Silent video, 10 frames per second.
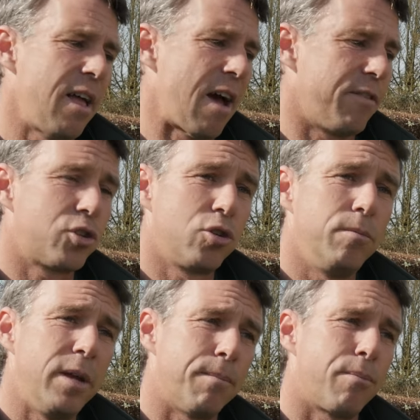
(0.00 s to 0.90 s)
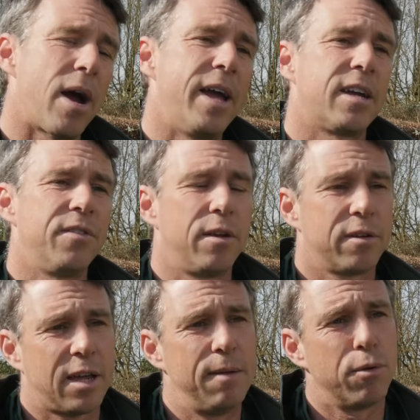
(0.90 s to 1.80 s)
Have a 2-minute break and
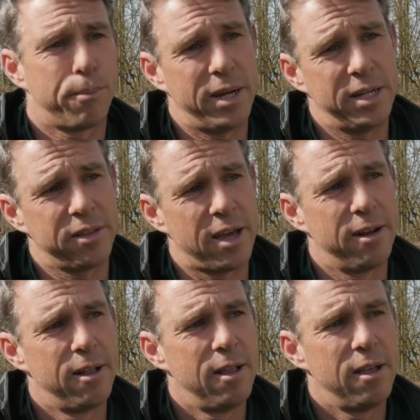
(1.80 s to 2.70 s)
then keep repeating that,